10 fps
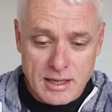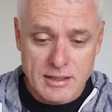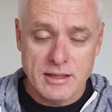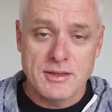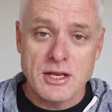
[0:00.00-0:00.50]

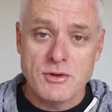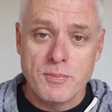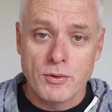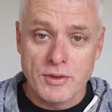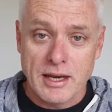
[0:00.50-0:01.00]
Then you
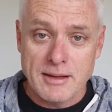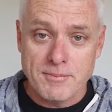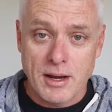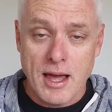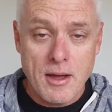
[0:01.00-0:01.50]
put the link
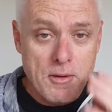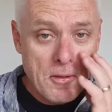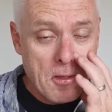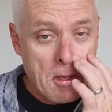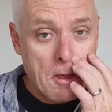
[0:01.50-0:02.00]
below.
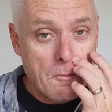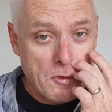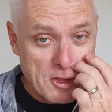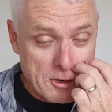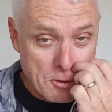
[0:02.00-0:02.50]

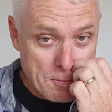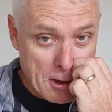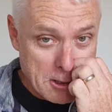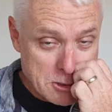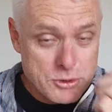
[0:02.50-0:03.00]
Within your
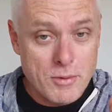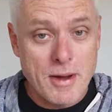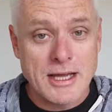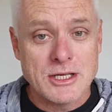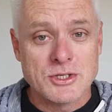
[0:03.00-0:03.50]
post, you are
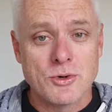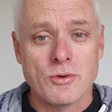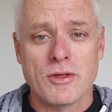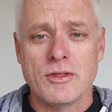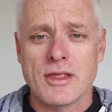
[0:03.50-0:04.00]
making sure
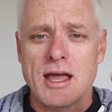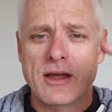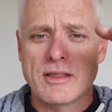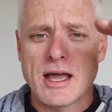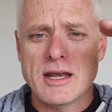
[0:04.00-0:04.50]
that
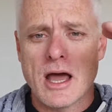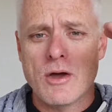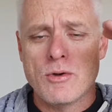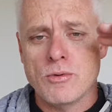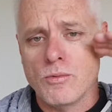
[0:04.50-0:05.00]
they
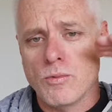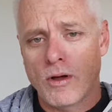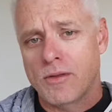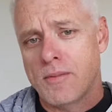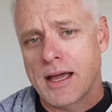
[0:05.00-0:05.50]
know
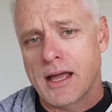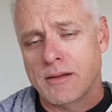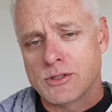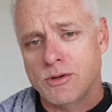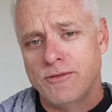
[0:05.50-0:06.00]
what the
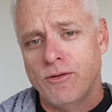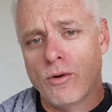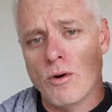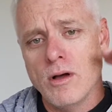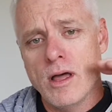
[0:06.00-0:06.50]
makeup's good
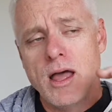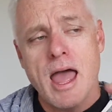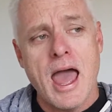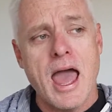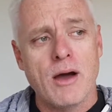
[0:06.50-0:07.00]
for,
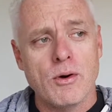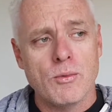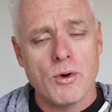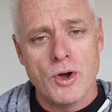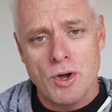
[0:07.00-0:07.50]
how it
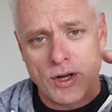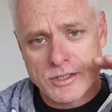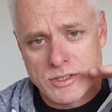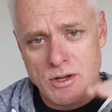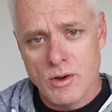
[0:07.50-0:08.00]

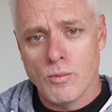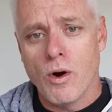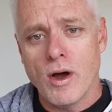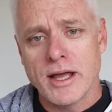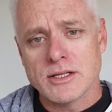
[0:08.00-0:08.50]
works,
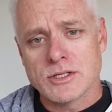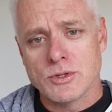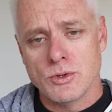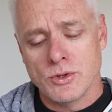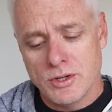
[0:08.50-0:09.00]
why it's
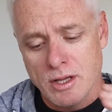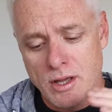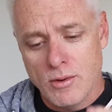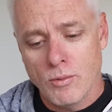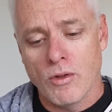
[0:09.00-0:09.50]
good,
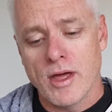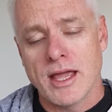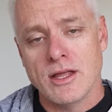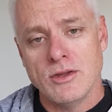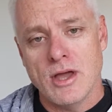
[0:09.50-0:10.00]

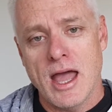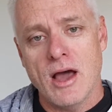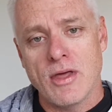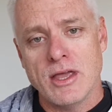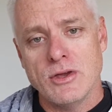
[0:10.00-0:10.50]

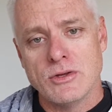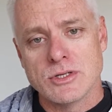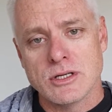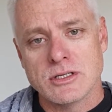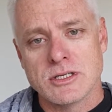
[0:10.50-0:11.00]
how they use
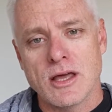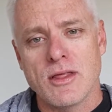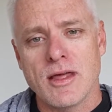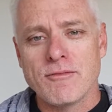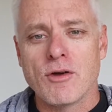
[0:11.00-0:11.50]
it, so that
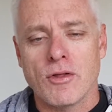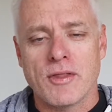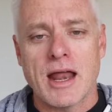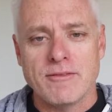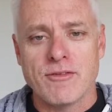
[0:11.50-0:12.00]
they've got
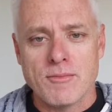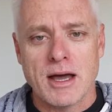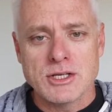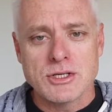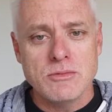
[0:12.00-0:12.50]
that
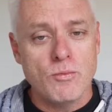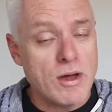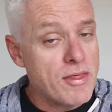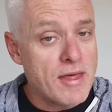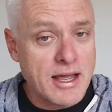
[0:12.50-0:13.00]
information.
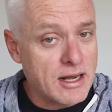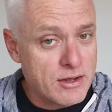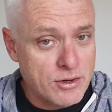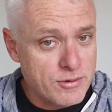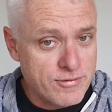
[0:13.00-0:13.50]
Whether they
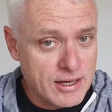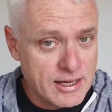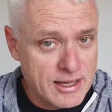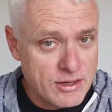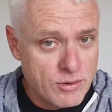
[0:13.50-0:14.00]
click on your
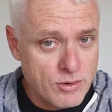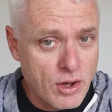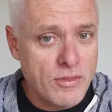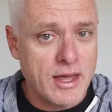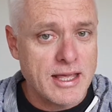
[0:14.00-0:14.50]
affiliate link or
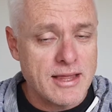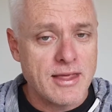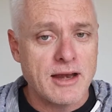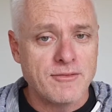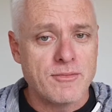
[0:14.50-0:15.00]
not, they get
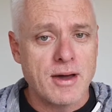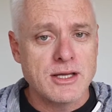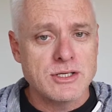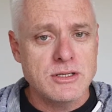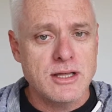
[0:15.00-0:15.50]
that
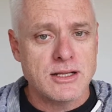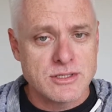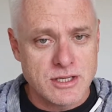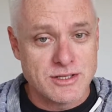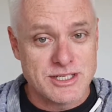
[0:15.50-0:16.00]
information.
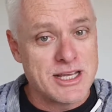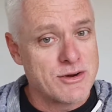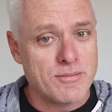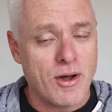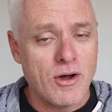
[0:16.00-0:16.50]
That's the
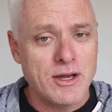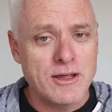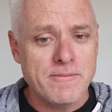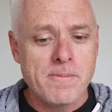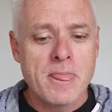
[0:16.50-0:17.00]
secret behind
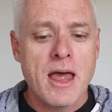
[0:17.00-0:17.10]
it.